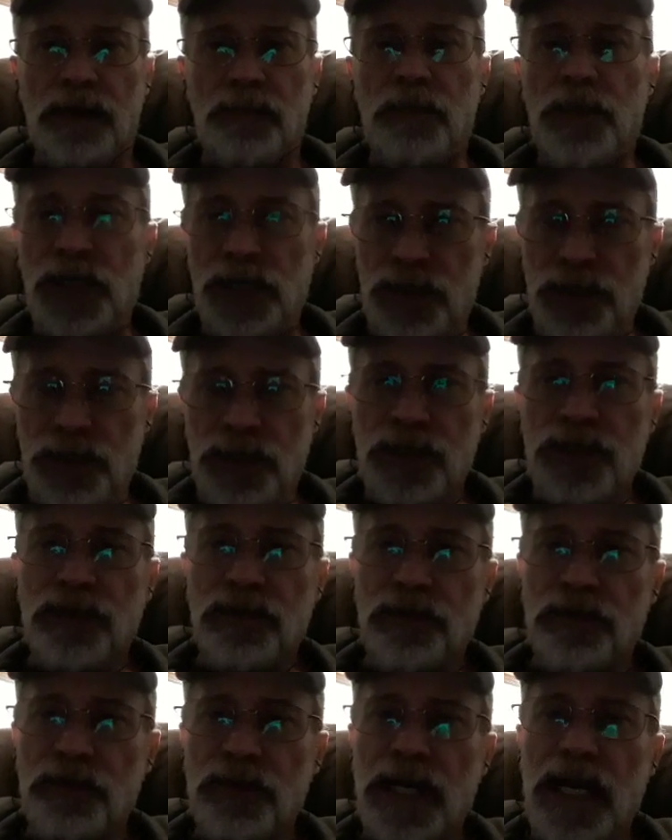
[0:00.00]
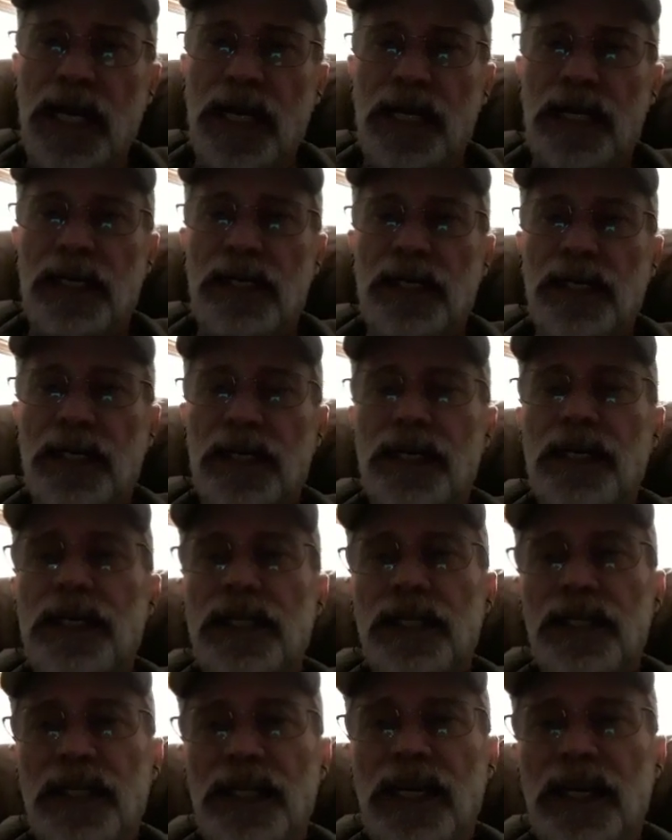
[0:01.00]
But you can find
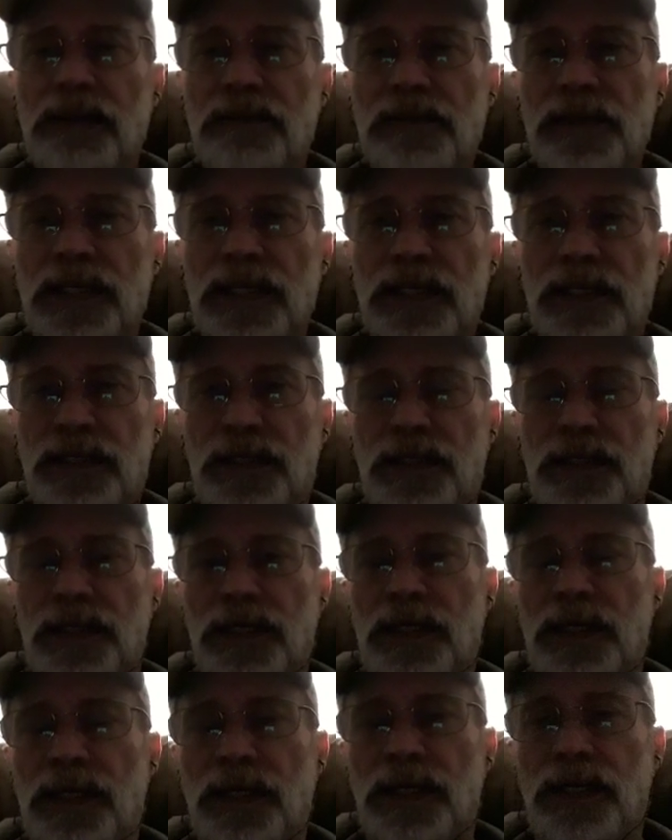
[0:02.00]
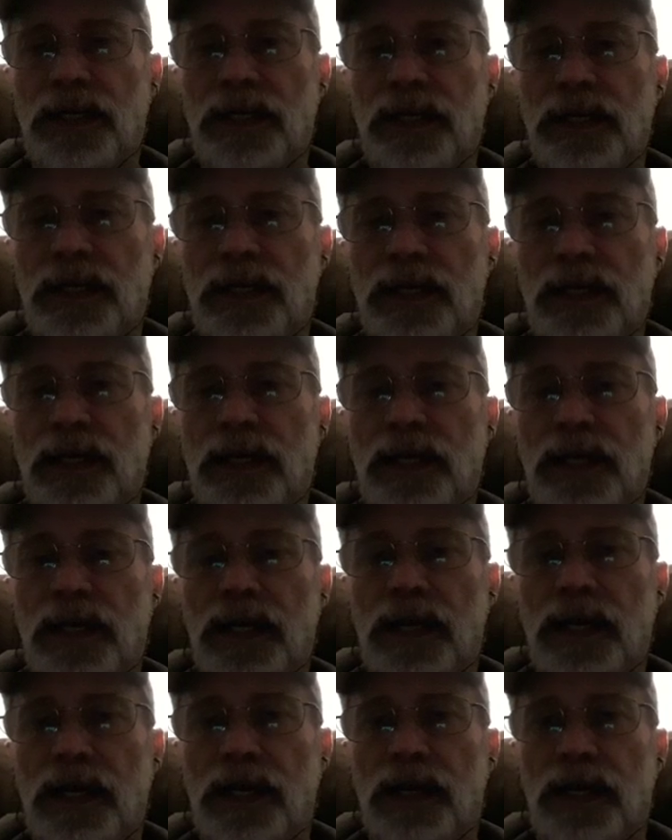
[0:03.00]
the evidence
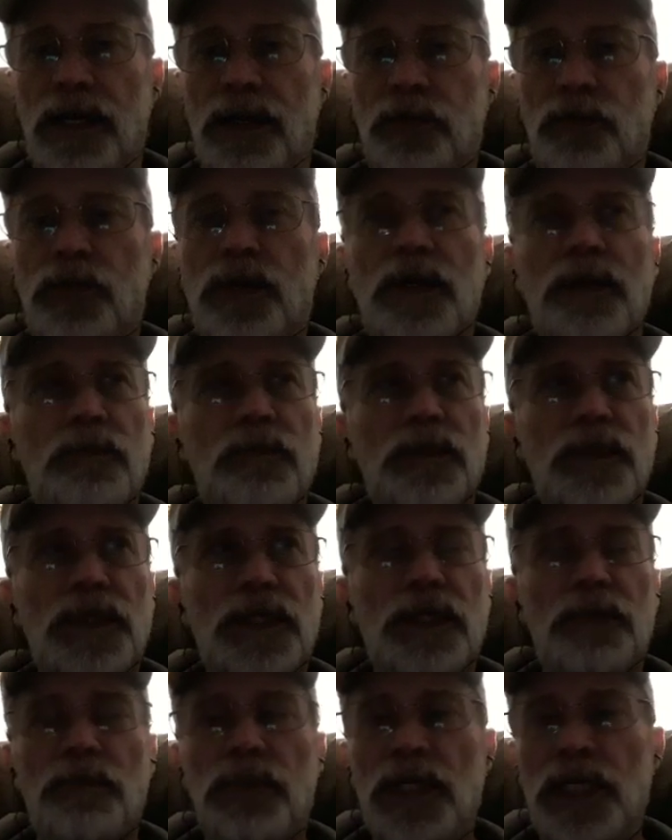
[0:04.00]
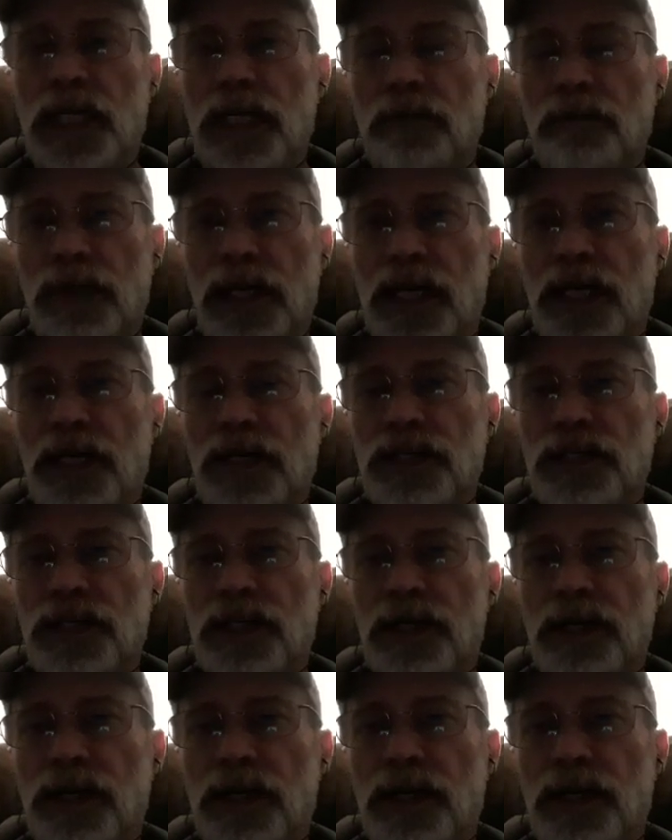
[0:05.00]
from the plant manager